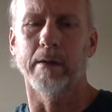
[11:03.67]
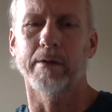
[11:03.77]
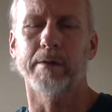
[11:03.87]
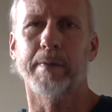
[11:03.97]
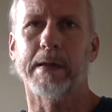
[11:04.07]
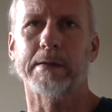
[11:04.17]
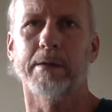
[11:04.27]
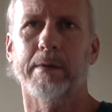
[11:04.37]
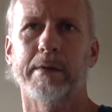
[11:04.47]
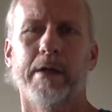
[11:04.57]
Just because
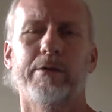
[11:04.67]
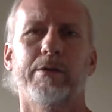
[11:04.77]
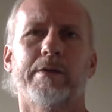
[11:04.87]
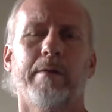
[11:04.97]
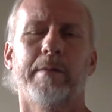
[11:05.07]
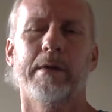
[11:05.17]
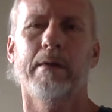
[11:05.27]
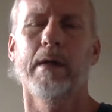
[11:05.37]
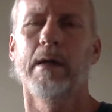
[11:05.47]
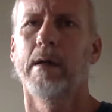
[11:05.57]
someone tells you
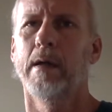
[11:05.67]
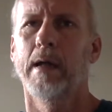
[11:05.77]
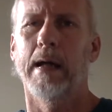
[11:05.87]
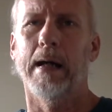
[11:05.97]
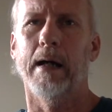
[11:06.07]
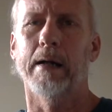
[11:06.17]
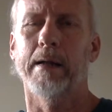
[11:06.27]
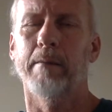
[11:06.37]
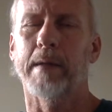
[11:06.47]
something, again,